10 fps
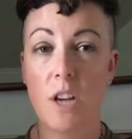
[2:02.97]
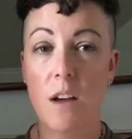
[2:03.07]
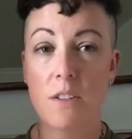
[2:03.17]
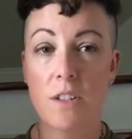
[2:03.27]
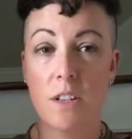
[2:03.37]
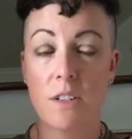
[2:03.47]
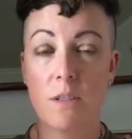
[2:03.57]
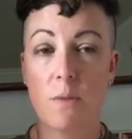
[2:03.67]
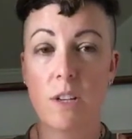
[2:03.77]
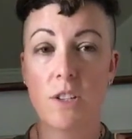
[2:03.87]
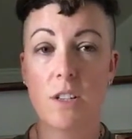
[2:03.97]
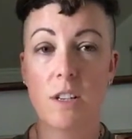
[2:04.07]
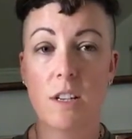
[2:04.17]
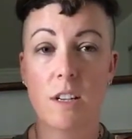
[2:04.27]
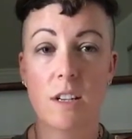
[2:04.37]
challenging switch,
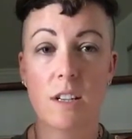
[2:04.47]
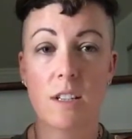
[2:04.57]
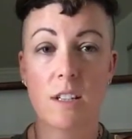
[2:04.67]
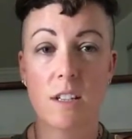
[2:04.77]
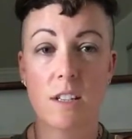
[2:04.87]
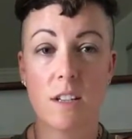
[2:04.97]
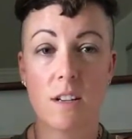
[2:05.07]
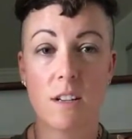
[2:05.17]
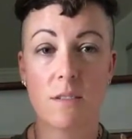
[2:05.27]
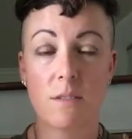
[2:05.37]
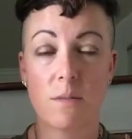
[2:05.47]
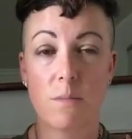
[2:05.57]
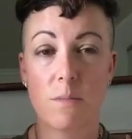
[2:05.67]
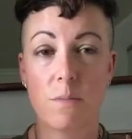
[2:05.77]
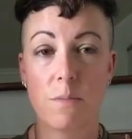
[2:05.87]
and it's going to
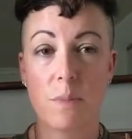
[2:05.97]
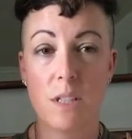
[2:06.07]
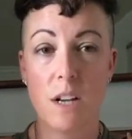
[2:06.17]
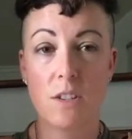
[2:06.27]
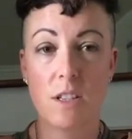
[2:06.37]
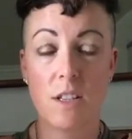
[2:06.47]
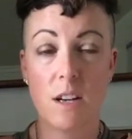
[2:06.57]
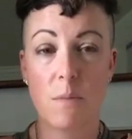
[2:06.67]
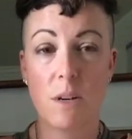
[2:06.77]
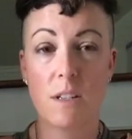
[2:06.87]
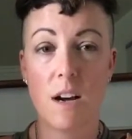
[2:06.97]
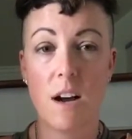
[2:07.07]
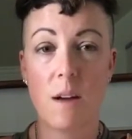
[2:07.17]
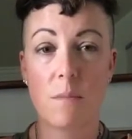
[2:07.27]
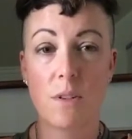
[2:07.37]
potentially take a bit of
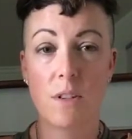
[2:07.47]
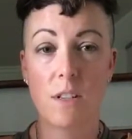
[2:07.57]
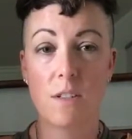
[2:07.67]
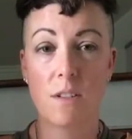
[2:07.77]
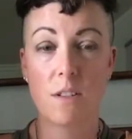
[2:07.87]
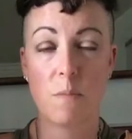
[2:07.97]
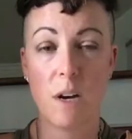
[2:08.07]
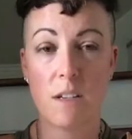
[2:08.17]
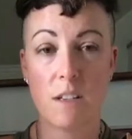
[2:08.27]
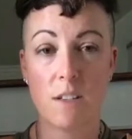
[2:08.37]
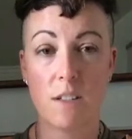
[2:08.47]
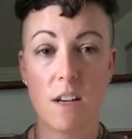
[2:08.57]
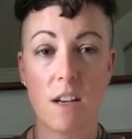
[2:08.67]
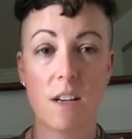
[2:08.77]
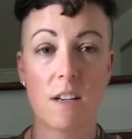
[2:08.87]
time. You need to expect it could
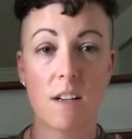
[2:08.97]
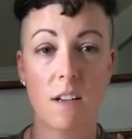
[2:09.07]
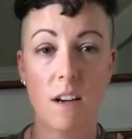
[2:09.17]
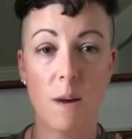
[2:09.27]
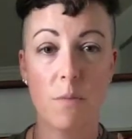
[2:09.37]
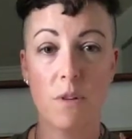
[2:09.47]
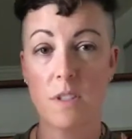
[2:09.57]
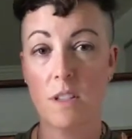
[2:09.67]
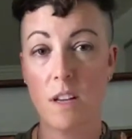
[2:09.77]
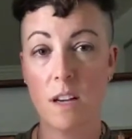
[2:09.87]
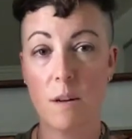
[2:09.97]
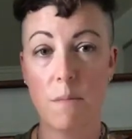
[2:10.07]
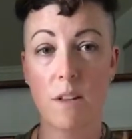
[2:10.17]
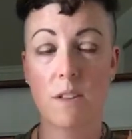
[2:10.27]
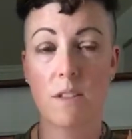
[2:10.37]
take upwards to like a
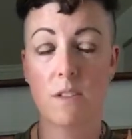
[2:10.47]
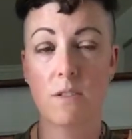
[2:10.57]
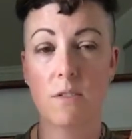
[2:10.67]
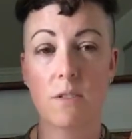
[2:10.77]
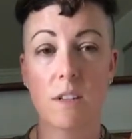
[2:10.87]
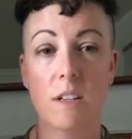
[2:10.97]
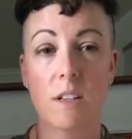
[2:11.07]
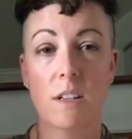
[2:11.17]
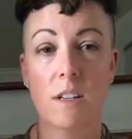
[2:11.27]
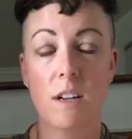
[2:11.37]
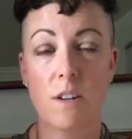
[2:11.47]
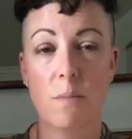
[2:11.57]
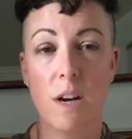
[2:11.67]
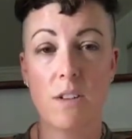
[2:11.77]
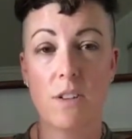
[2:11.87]
month to get your
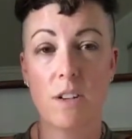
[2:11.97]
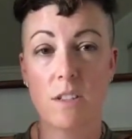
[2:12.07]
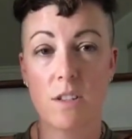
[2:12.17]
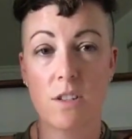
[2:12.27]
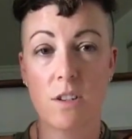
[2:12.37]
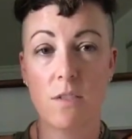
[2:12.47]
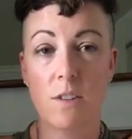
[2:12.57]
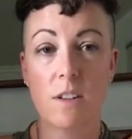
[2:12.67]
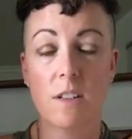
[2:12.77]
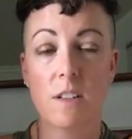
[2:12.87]
pet transitioned over.